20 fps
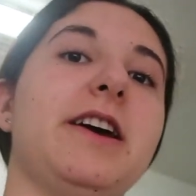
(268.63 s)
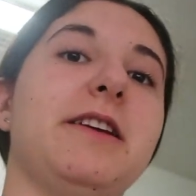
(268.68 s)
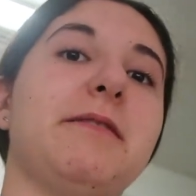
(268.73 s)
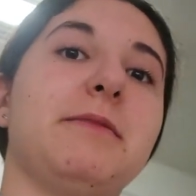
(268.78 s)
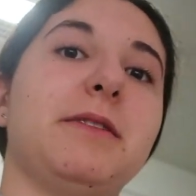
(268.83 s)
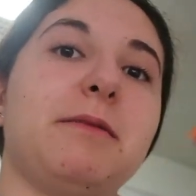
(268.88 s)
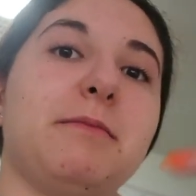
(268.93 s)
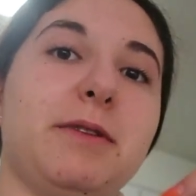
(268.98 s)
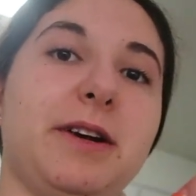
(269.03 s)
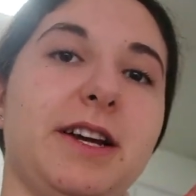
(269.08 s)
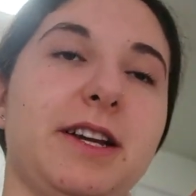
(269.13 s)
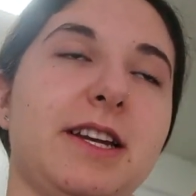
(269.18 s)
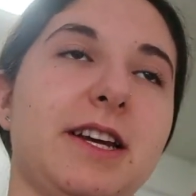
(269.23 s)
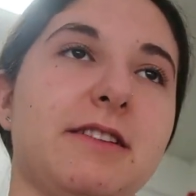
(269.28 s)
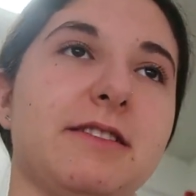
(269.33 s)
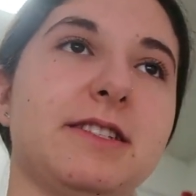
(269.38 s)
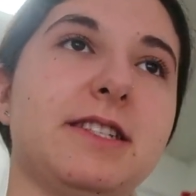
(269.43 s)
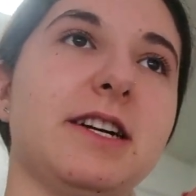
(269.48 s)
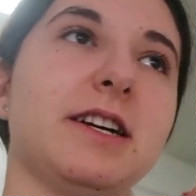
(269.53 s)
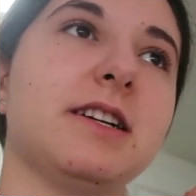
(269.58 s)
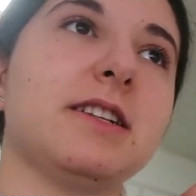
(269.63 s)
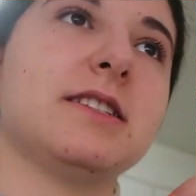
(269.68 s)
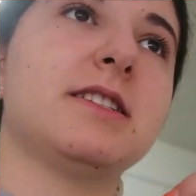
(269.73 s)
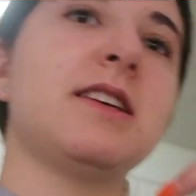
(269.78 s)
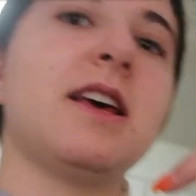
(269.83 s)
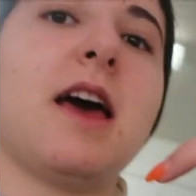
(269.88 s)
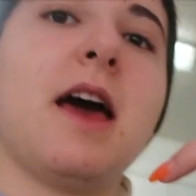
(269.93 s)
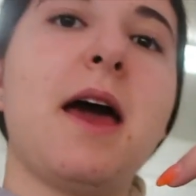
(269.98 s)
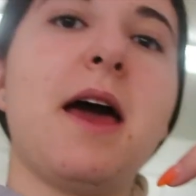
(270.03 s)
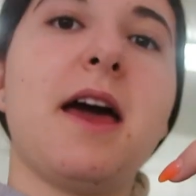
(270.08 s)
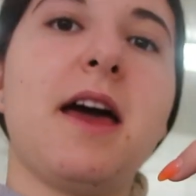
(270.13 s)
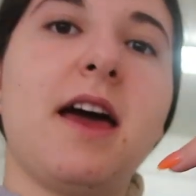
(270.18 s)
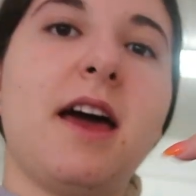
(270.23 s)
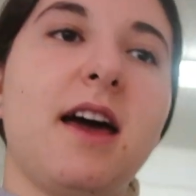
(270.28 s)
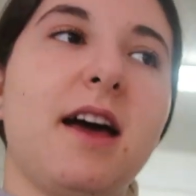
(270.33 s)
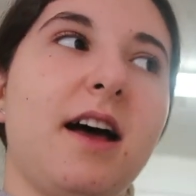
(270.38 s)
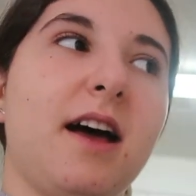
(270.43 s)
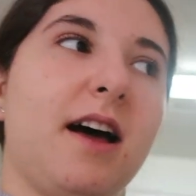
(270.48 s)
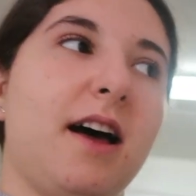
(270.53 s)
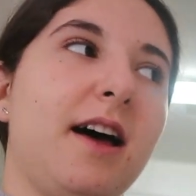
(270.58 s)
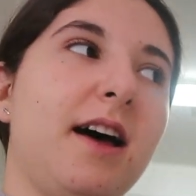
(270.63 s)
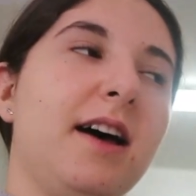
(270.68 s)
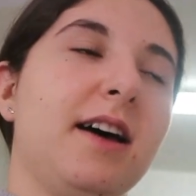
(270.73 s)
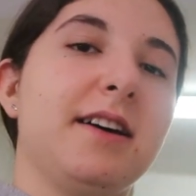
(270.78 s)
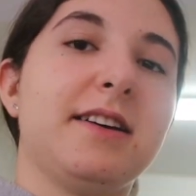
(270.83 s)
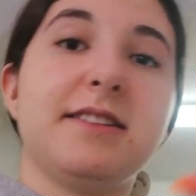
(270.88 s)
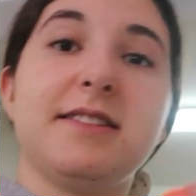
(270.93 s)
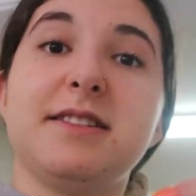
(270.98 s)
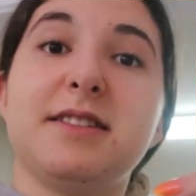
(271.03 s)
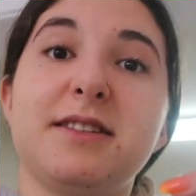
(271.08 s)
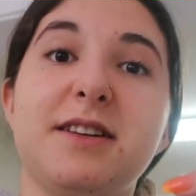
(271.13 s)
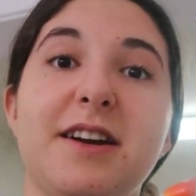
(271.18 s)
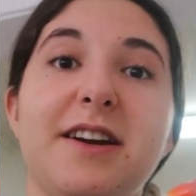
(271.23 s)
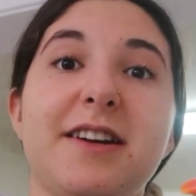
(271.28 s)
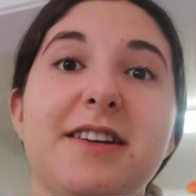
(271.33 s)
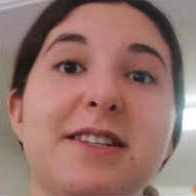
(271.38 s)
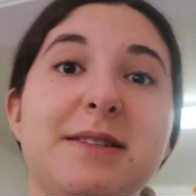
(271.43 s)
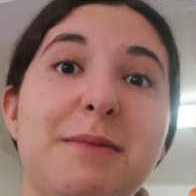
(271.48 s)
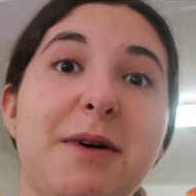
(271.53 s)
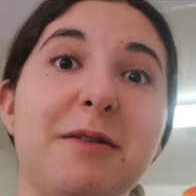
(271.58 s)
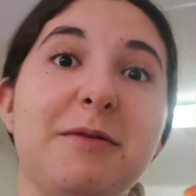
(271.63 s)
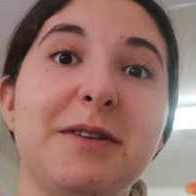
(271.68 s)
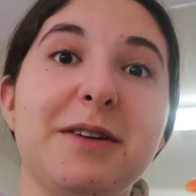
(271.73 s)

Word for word: and I'm gonna bring it downstairs uh, cause it's starting to smell